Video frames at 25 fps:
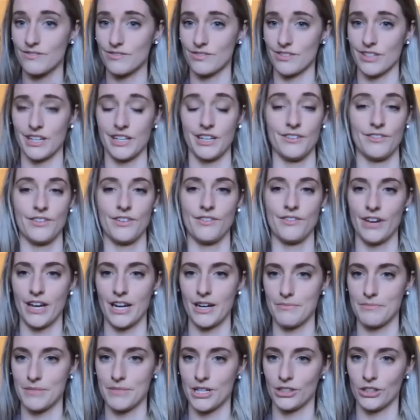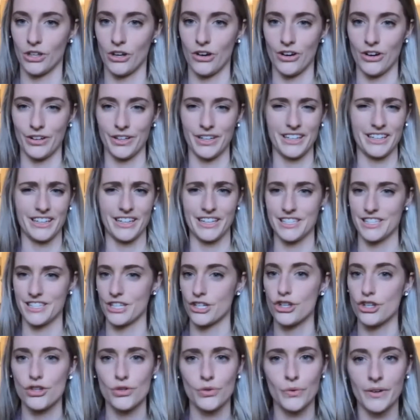kind of invited me along and i said
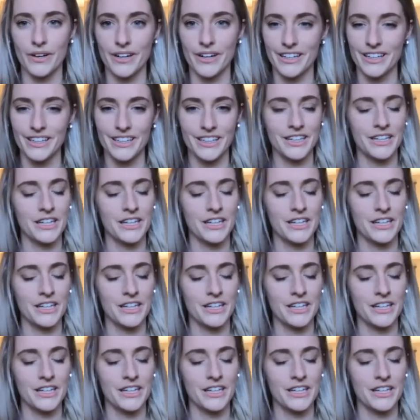sure